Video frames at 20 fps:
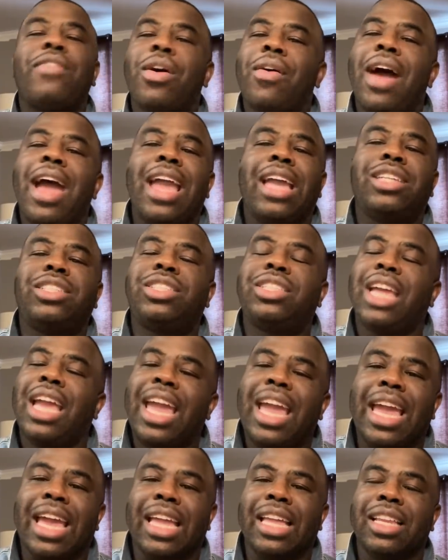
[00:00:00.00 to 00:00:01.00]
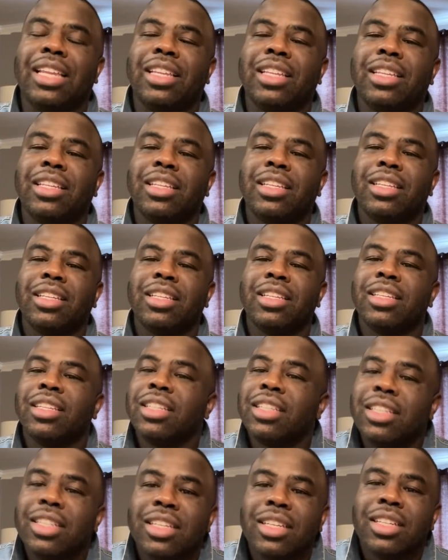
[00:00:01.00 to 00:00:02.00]
ain't shit.
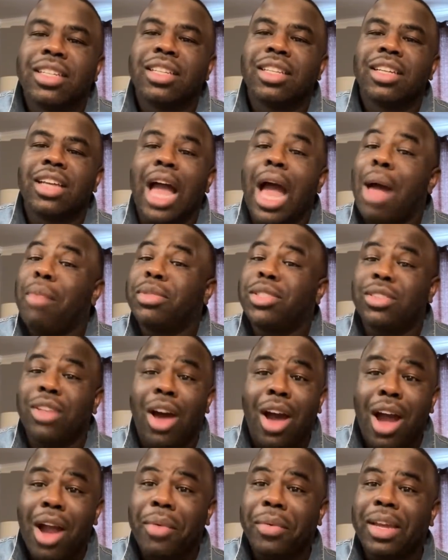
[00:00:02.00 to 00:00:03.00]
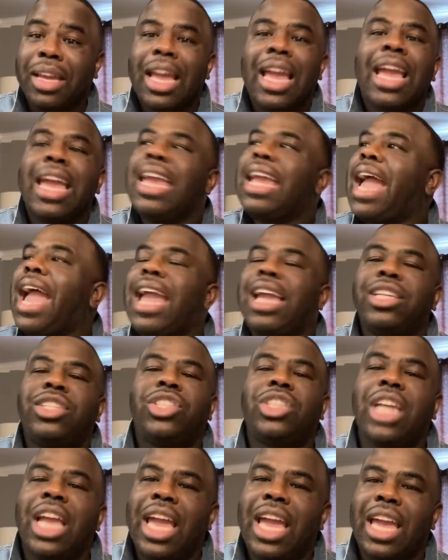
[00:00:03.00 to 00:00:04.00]
I'm sorry, he ain't
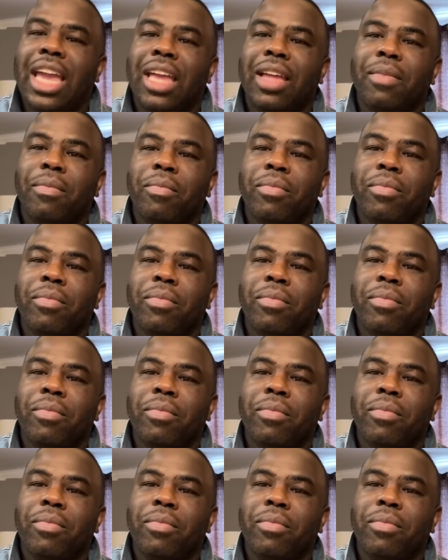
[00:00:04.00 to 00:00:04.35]
shit.